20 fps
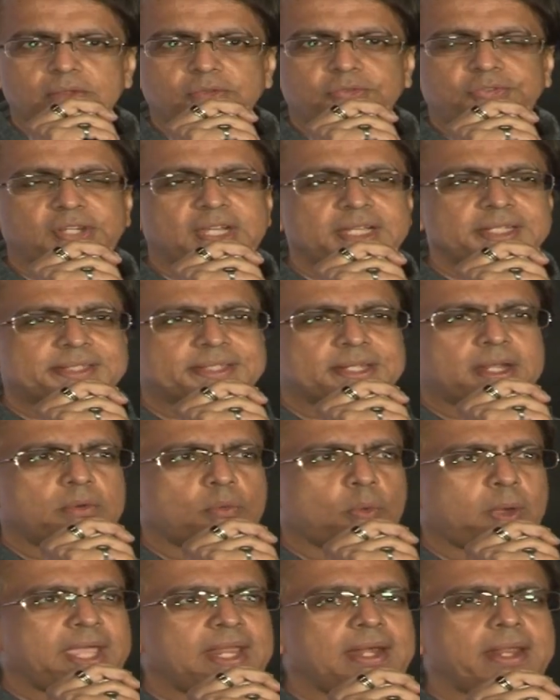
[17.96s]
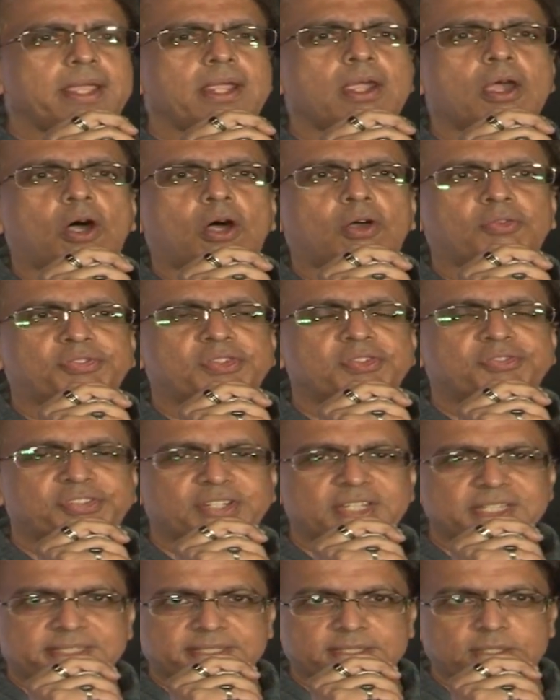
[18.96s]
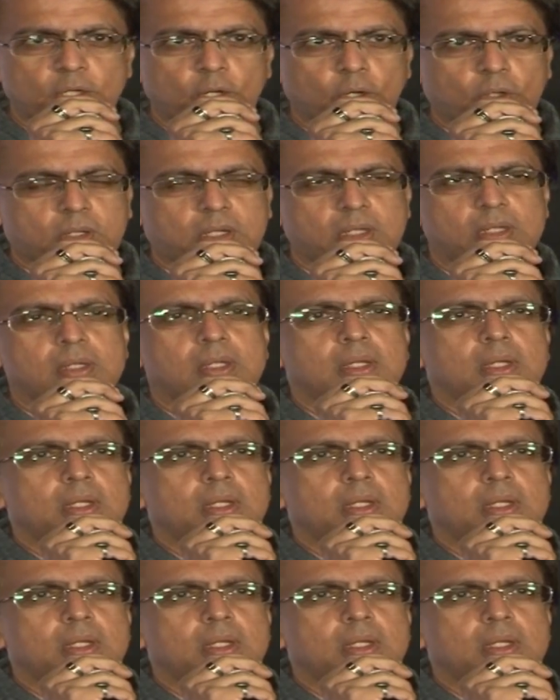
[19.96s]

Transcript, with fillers: First unveiling of the first look